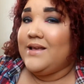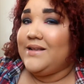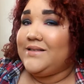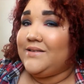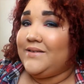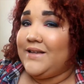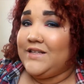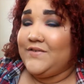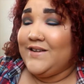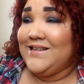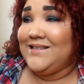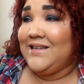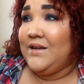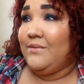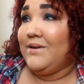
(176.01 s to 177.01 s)
So his
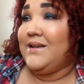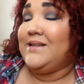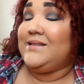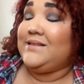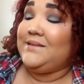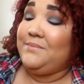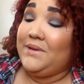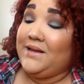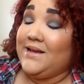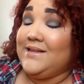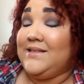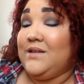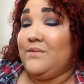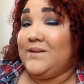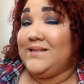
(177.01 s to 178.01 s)
reasoning was
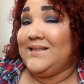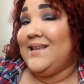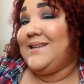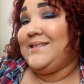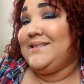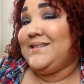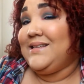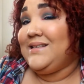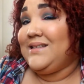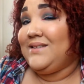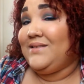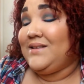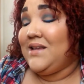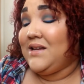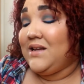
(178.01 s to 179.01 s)
because it was less than the
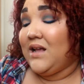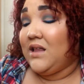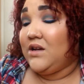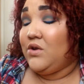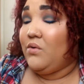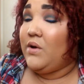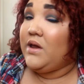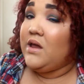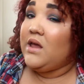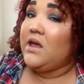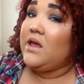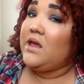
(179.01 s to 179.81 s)
$10 toy,